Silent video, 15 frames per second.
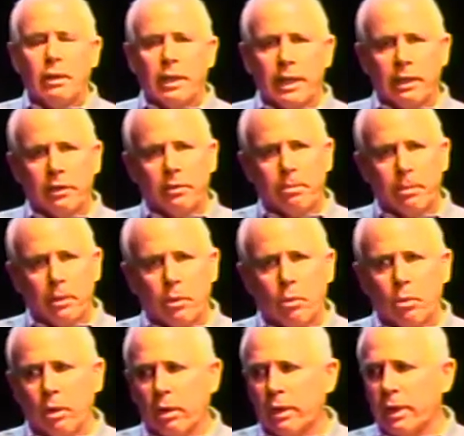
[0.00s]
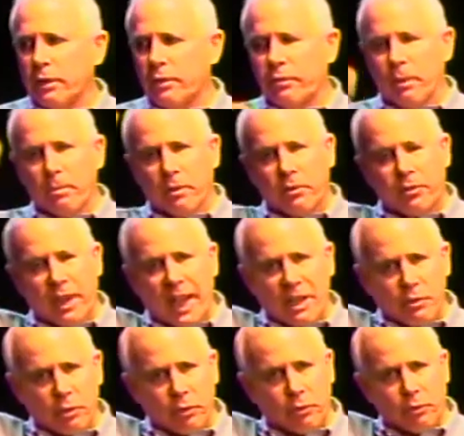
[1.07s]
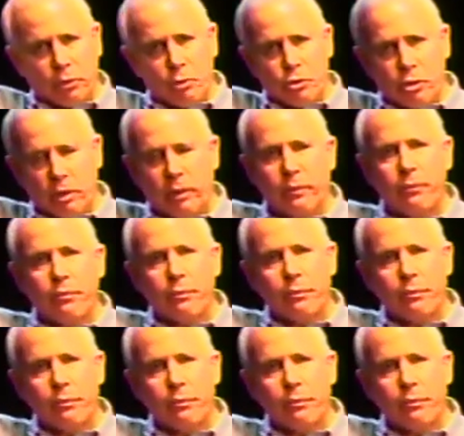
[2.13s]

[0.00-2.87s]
in the SPIL work, it's from the sagittal suture.